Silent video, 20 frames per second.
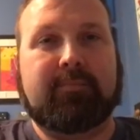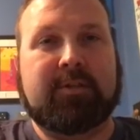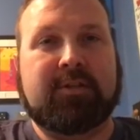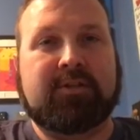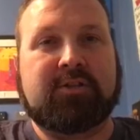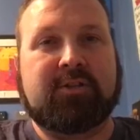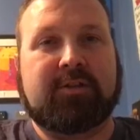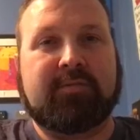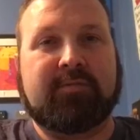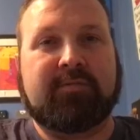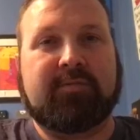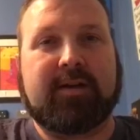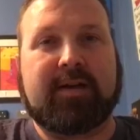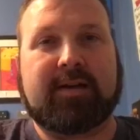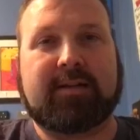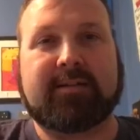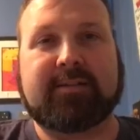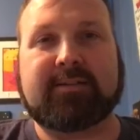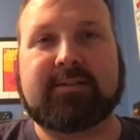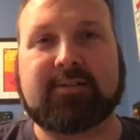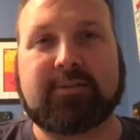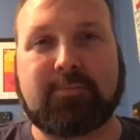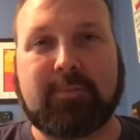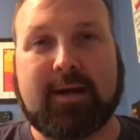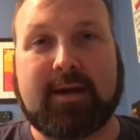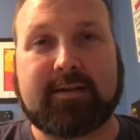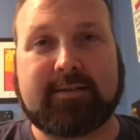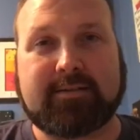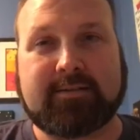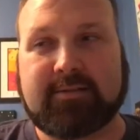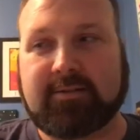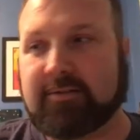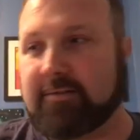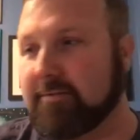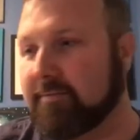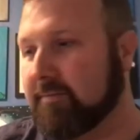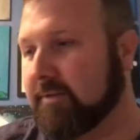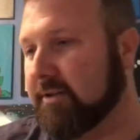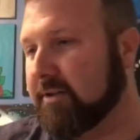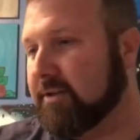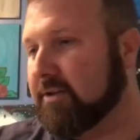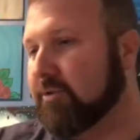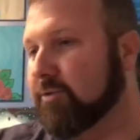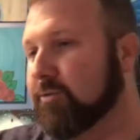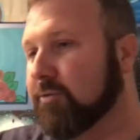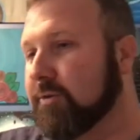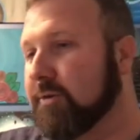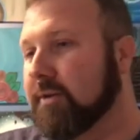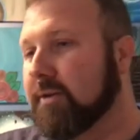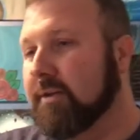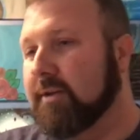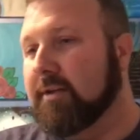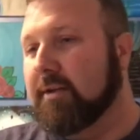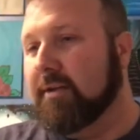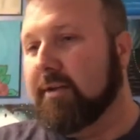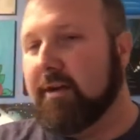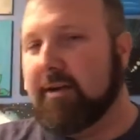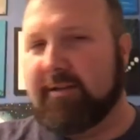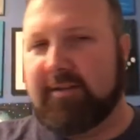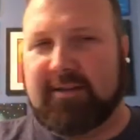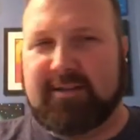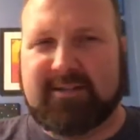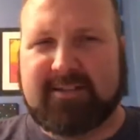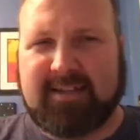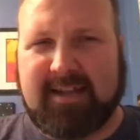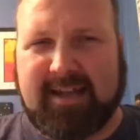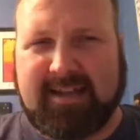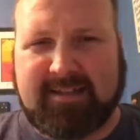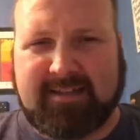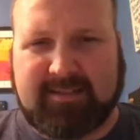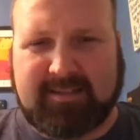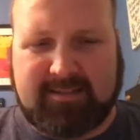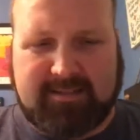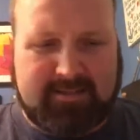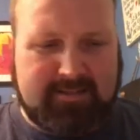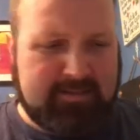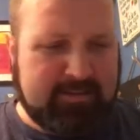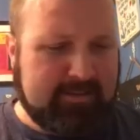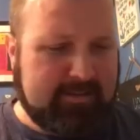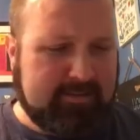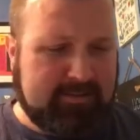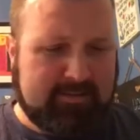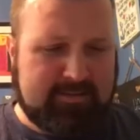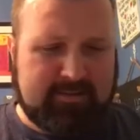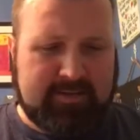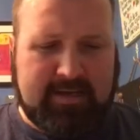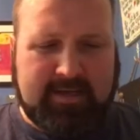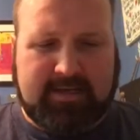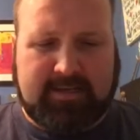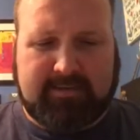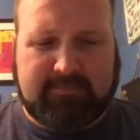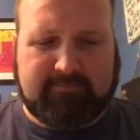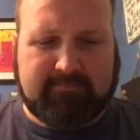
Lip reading: you can find in this box that are cool. Is Nathan in here? Nate